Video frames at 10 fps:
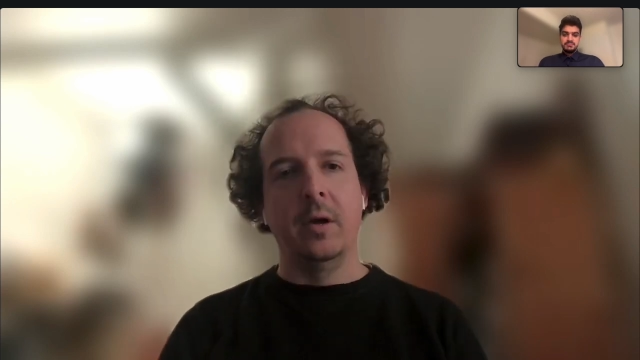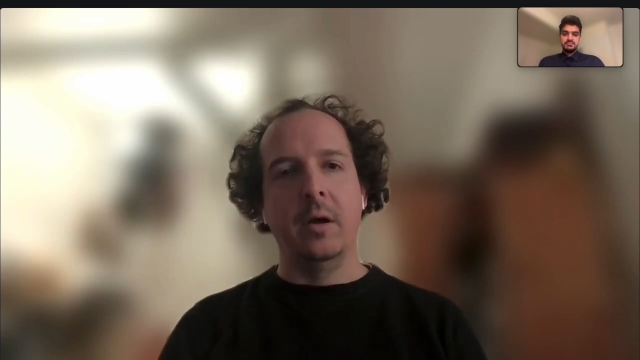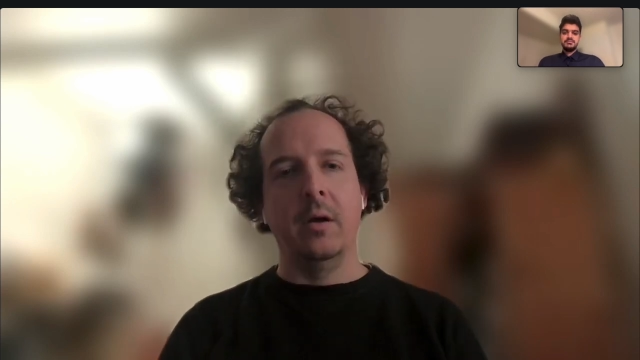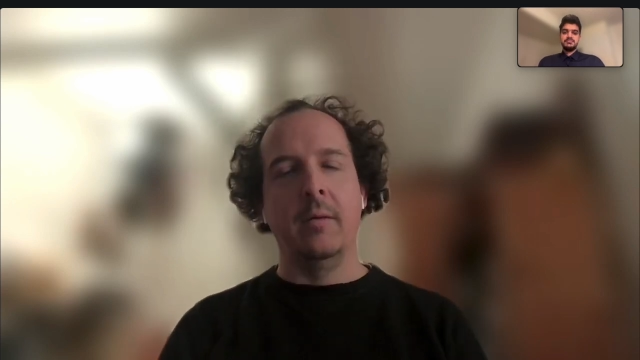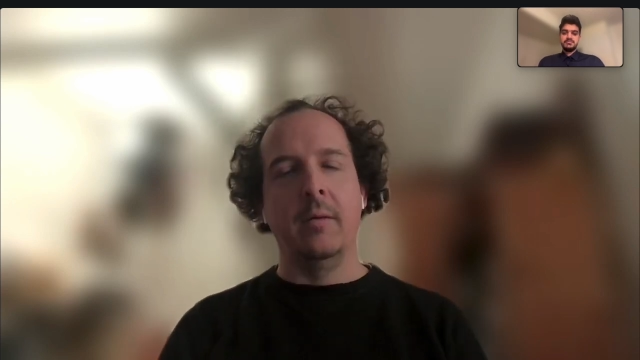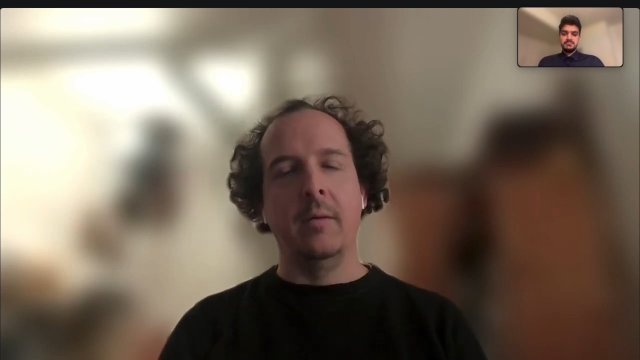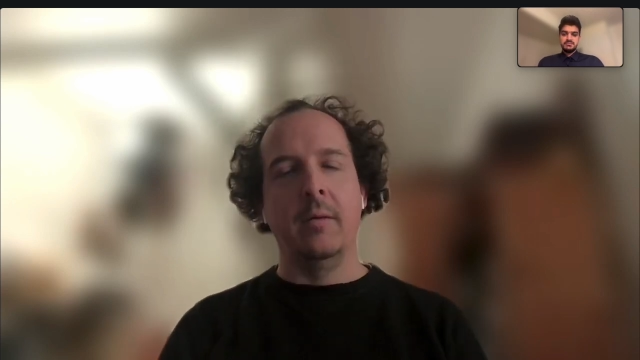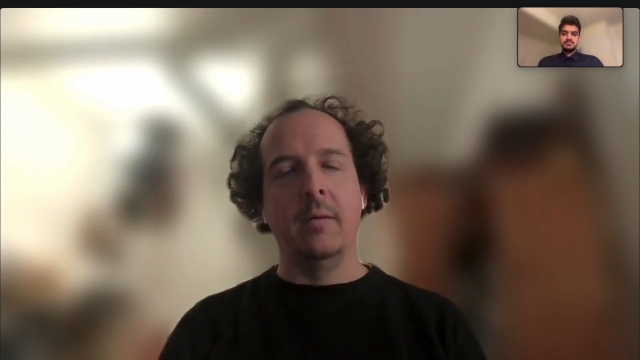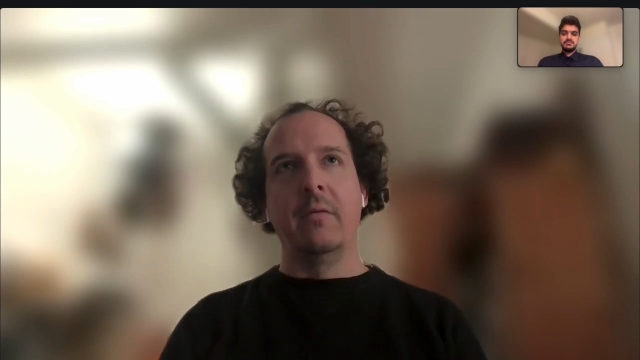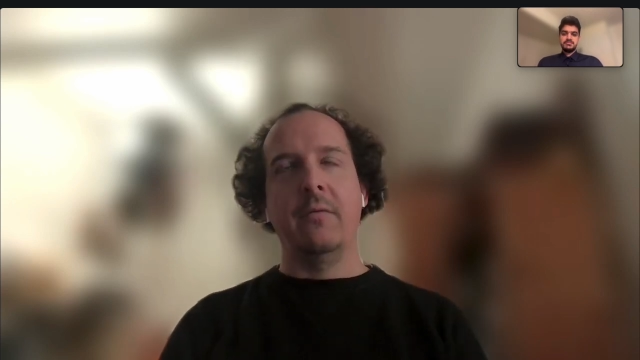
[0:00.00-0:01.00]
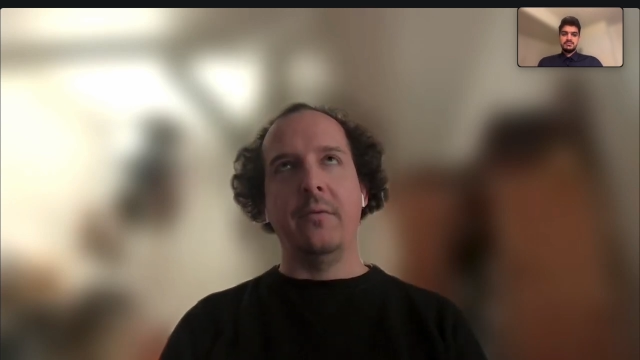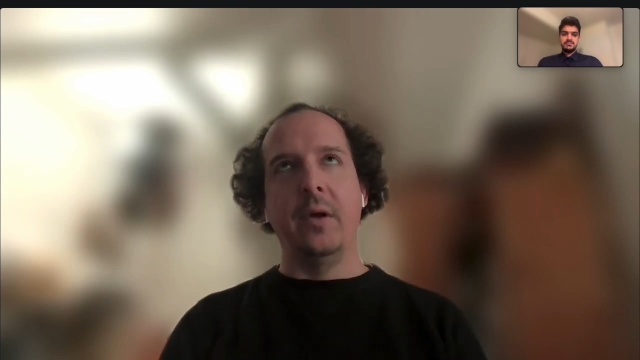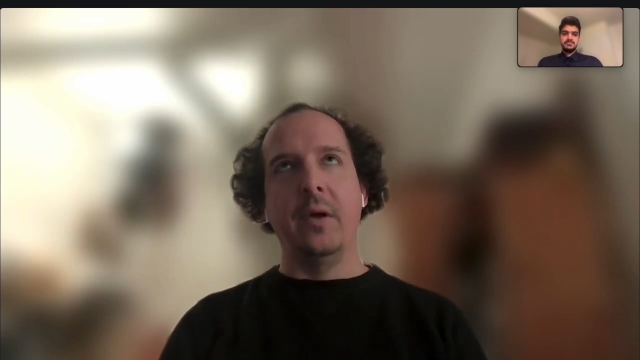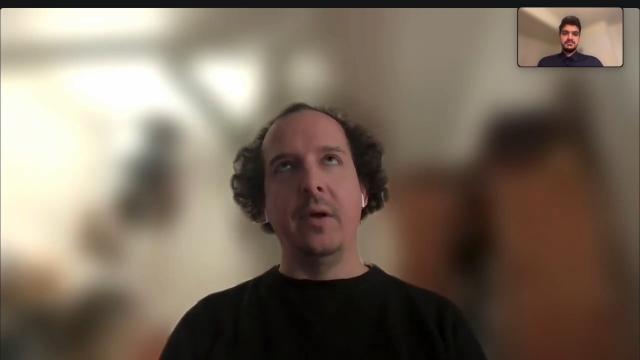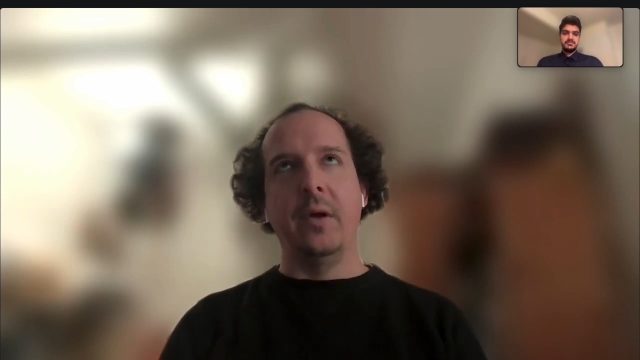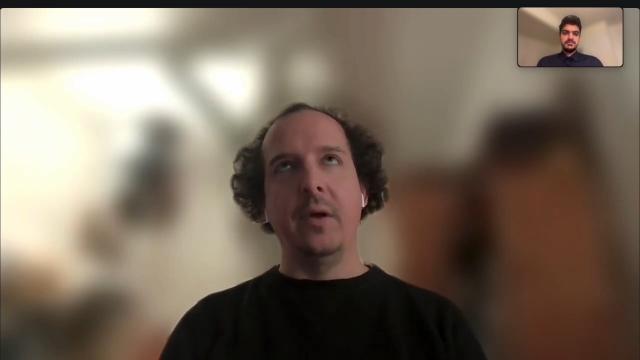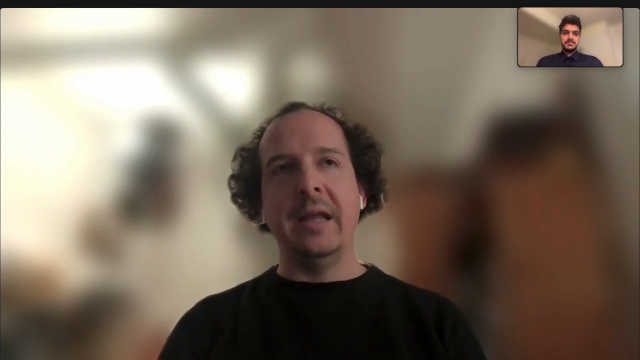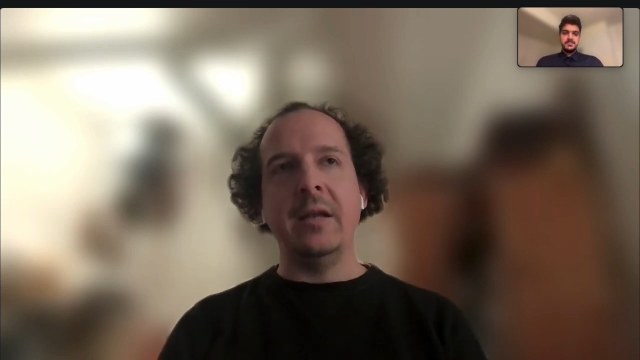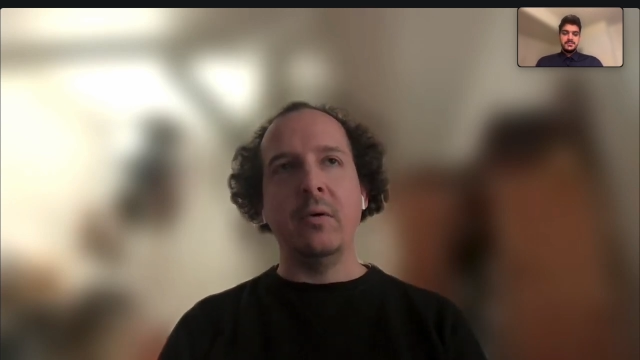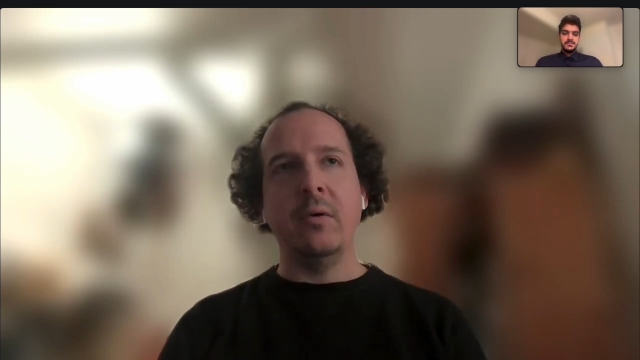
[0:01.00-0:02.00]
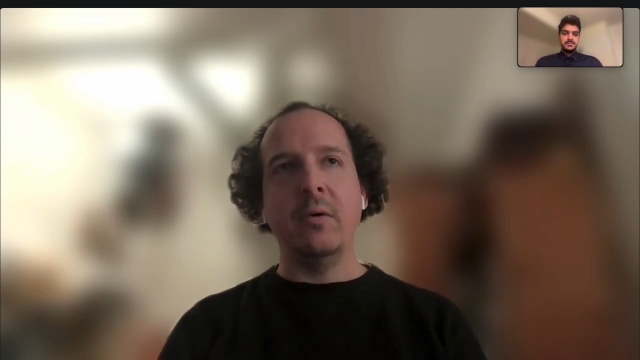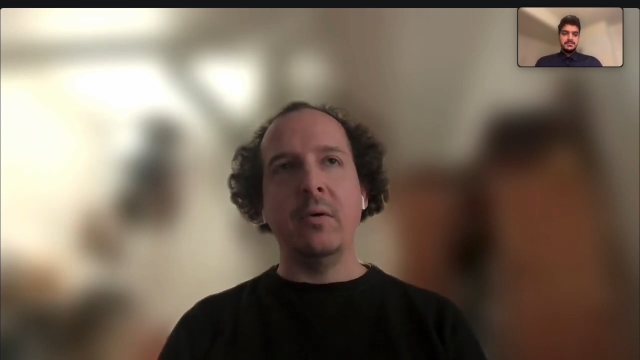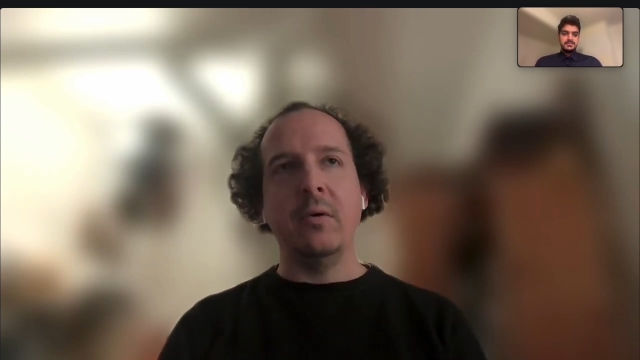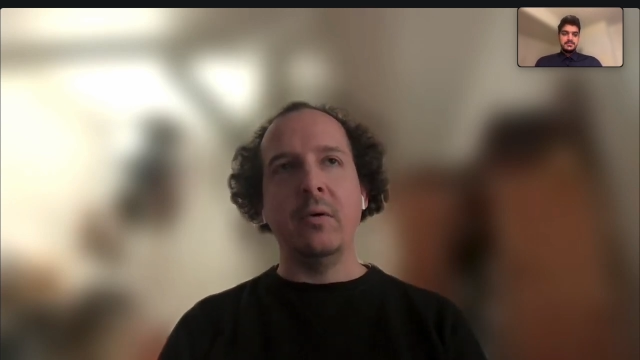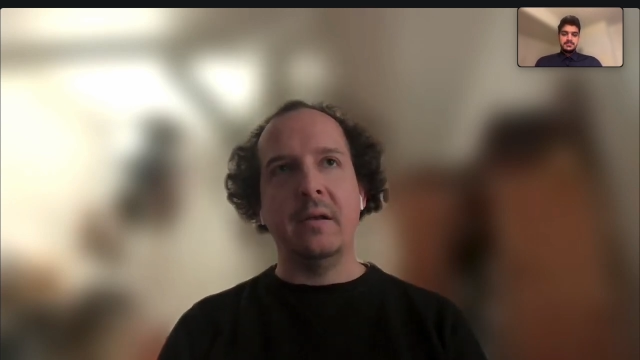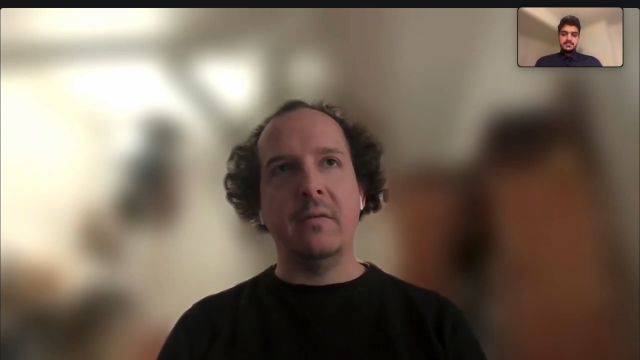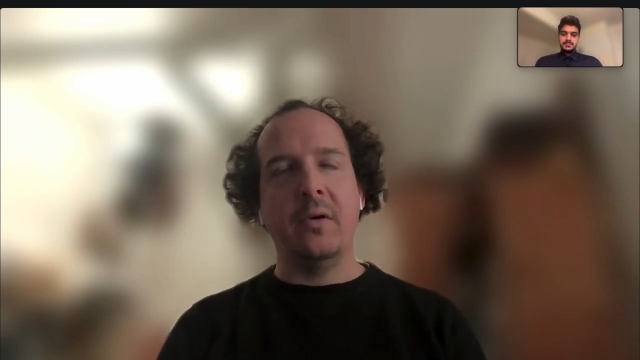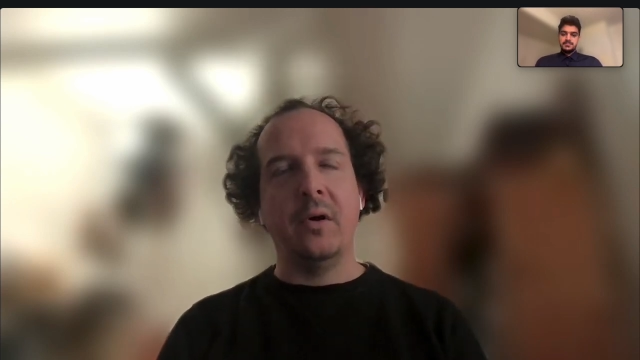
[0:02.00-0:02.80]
The data was collected,